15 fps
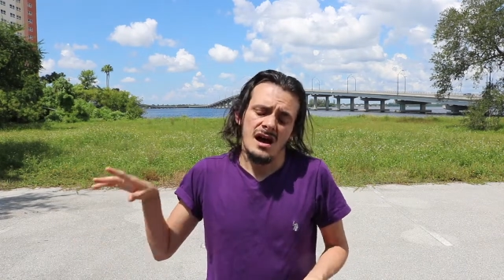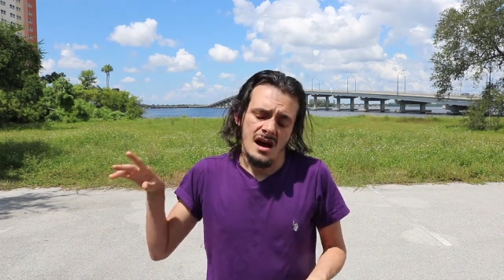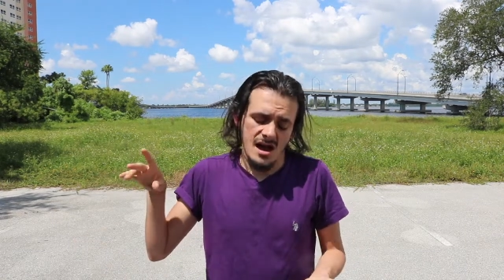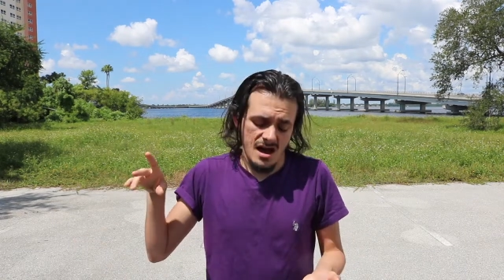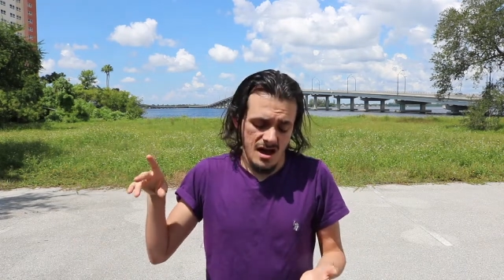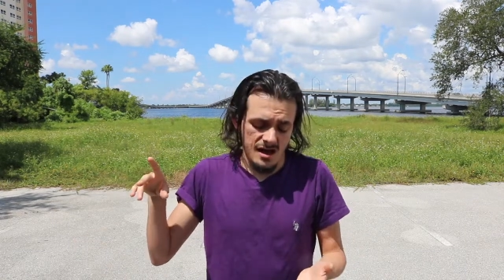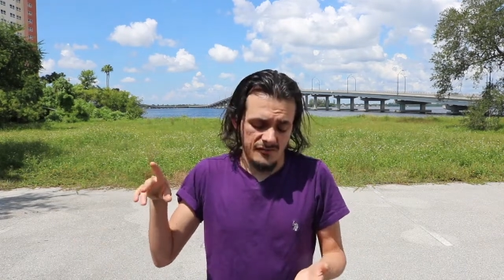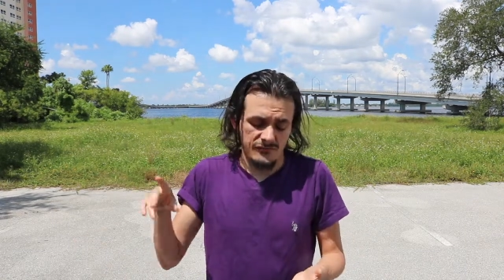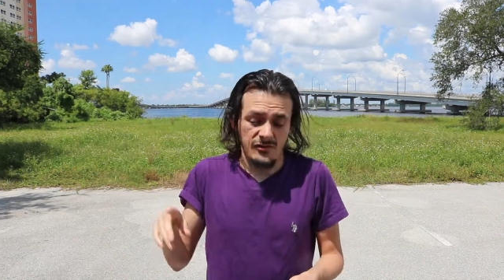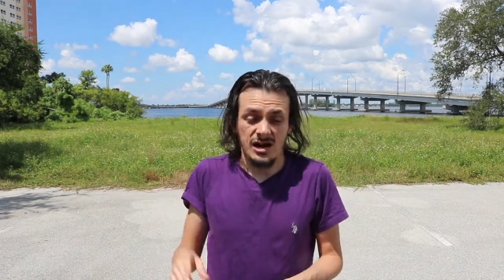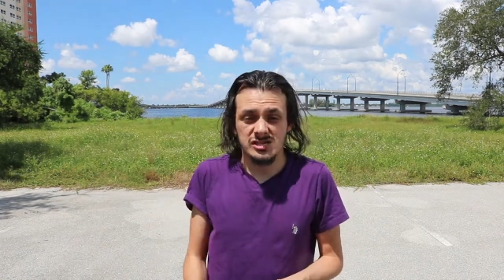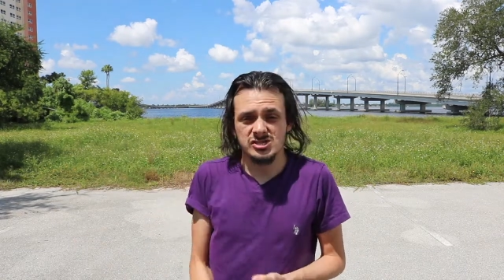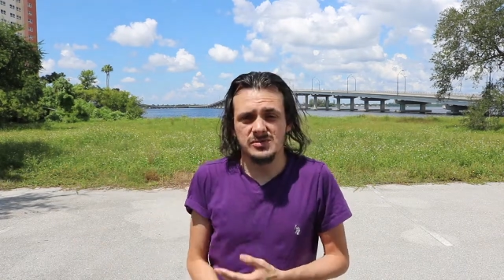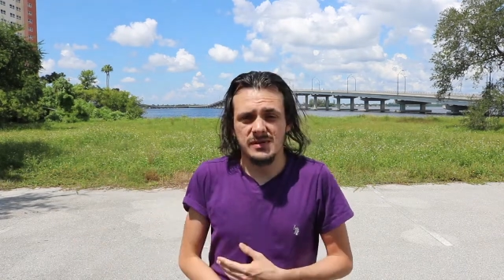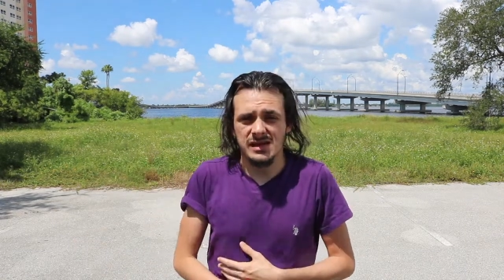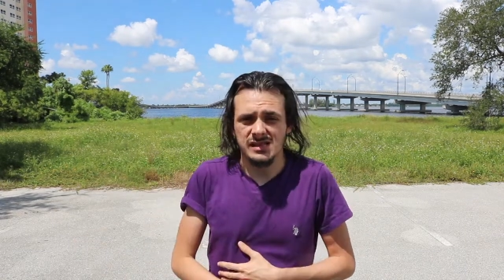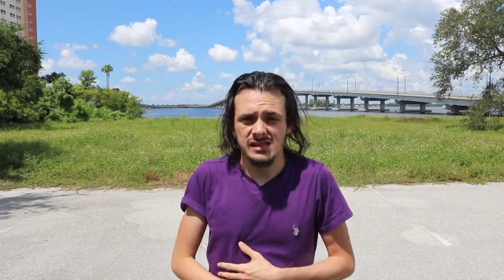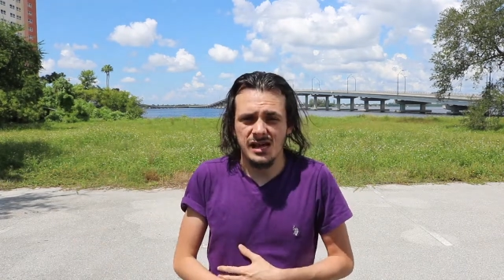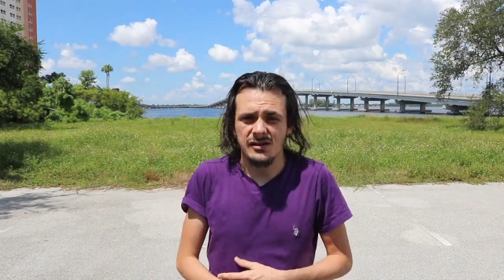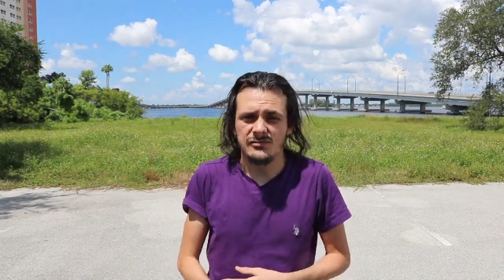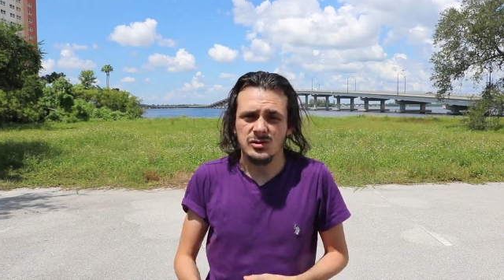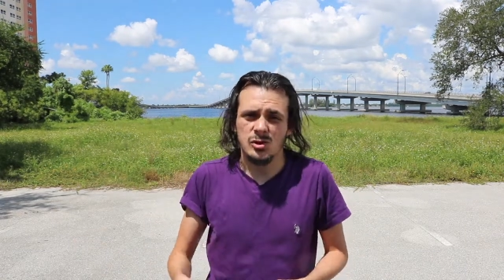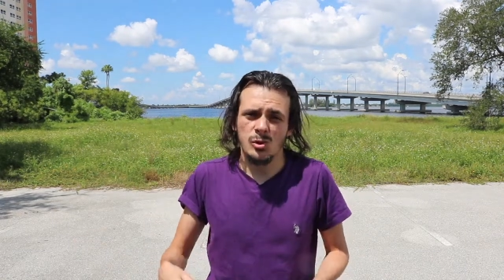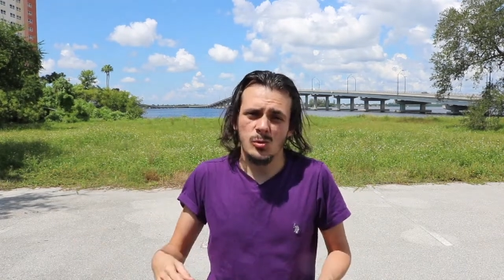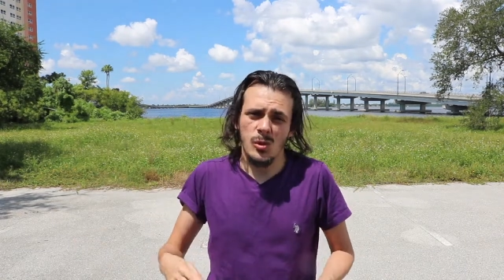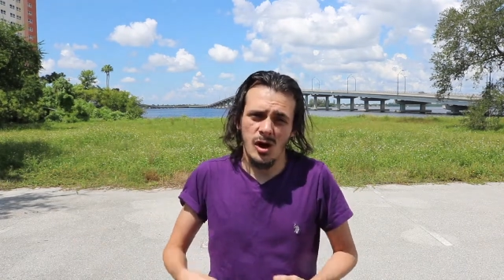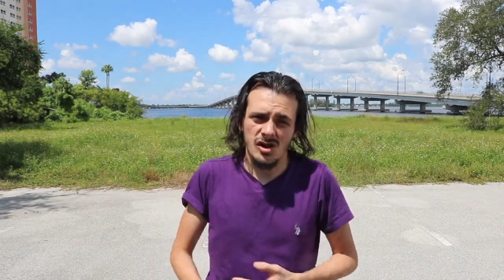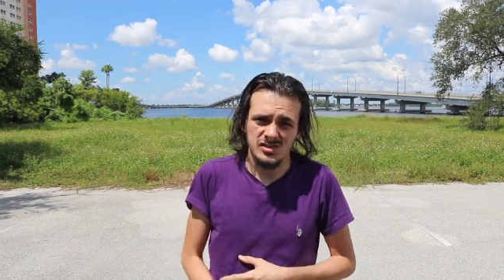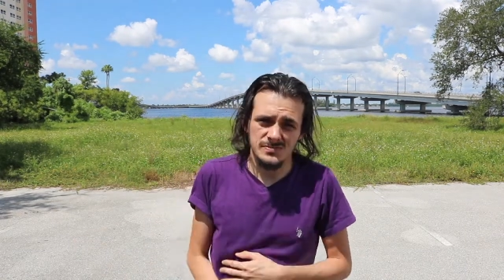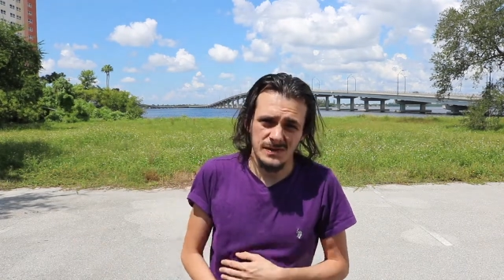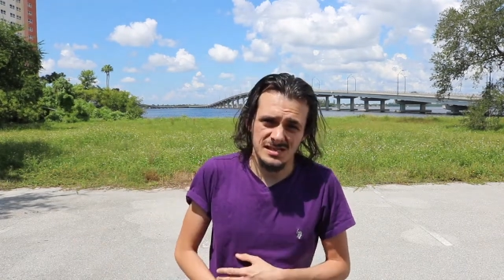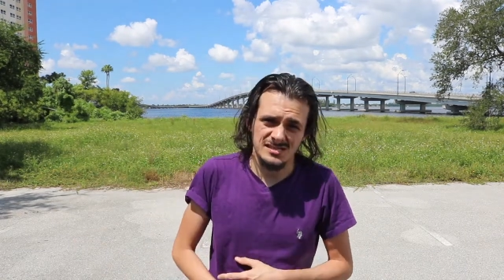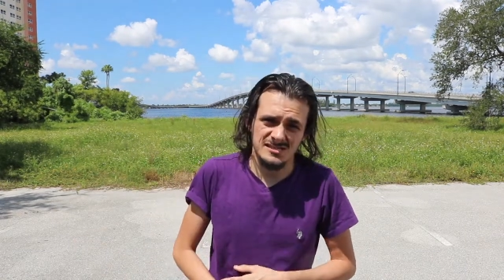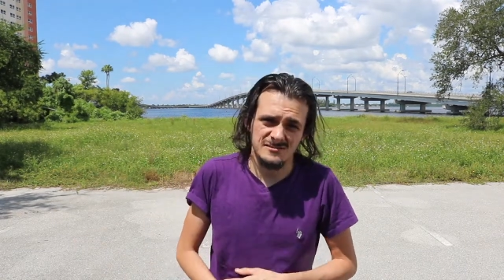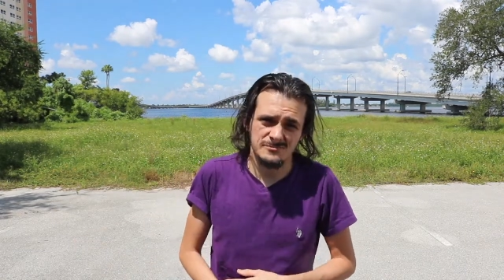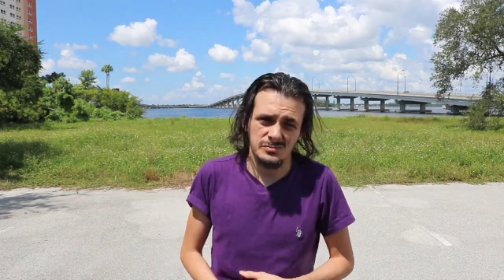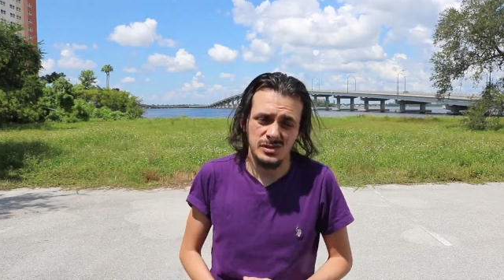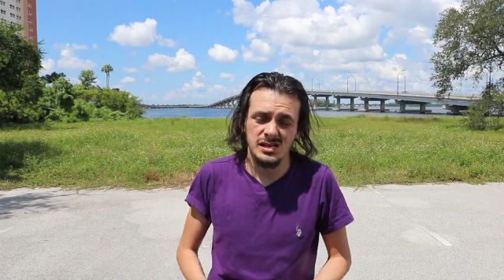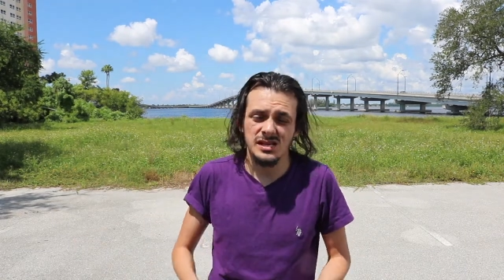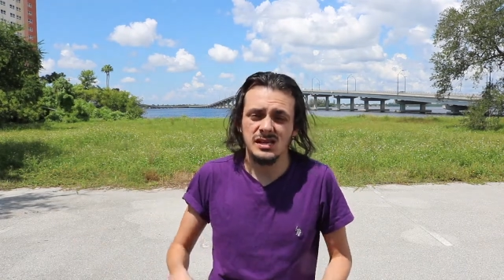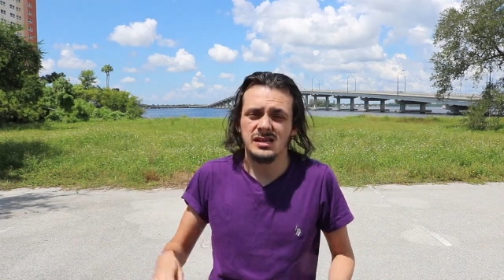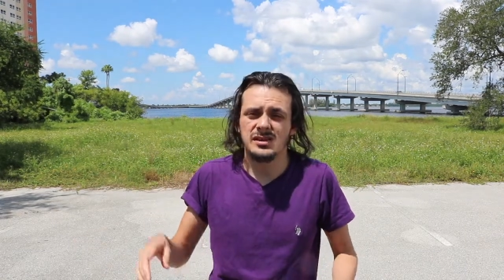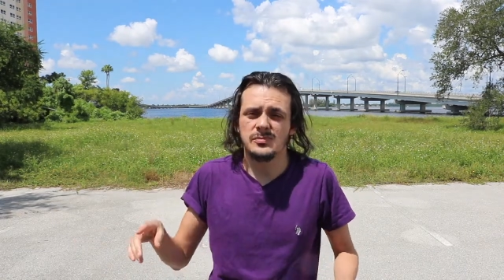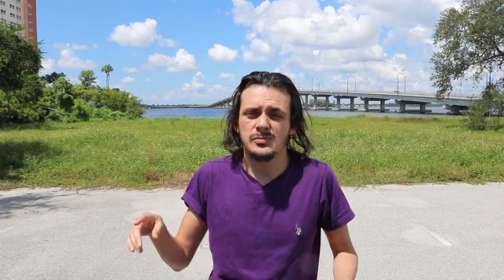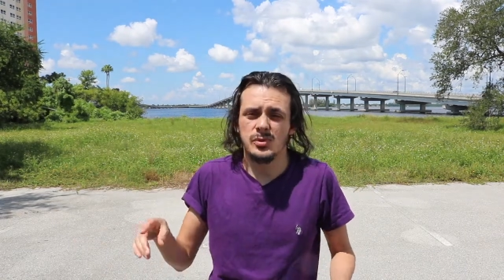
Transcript: I fractured my clavicle, lost my spleen,